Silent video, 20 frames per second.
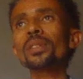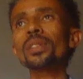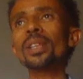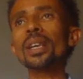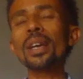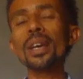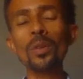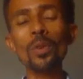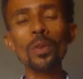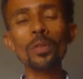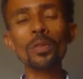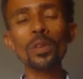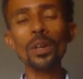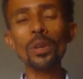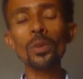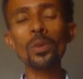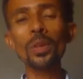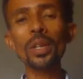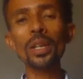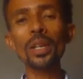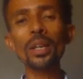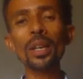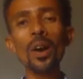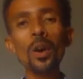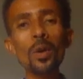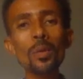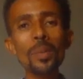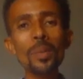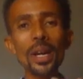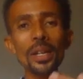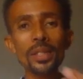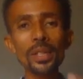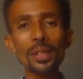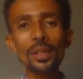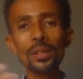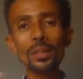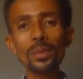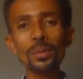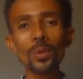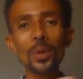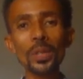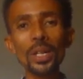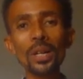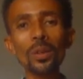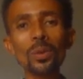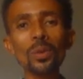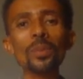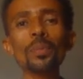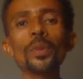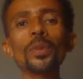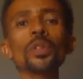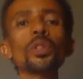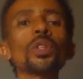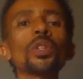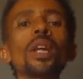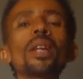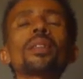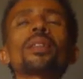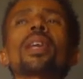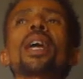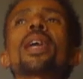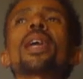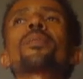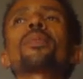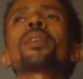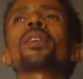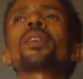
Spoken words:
are overlooking how much is model computational time.